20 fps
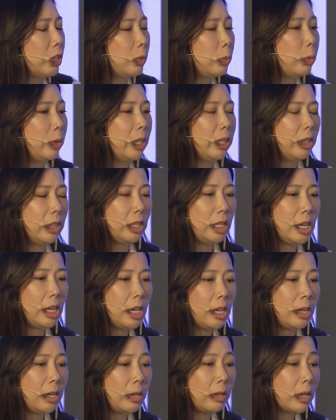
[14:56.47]
with
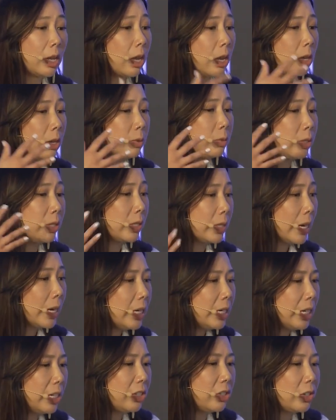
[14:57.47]

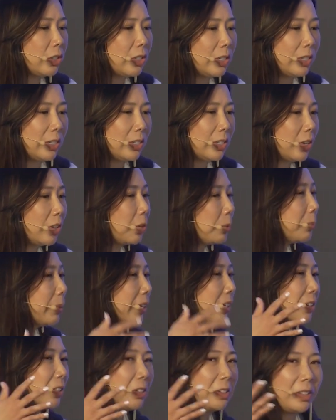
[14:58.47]
design agencies that are
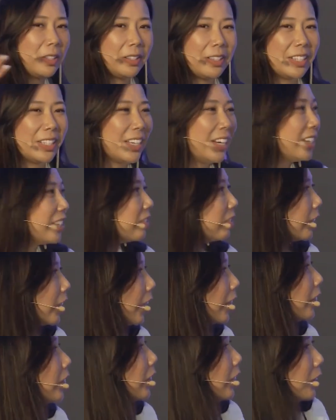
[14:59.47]
bigger than the size of
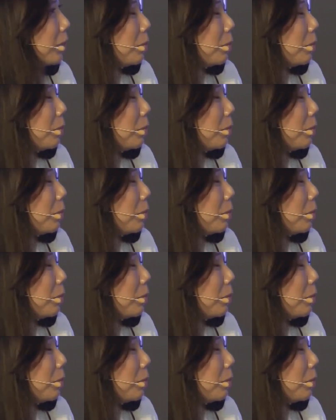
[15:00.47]
10, they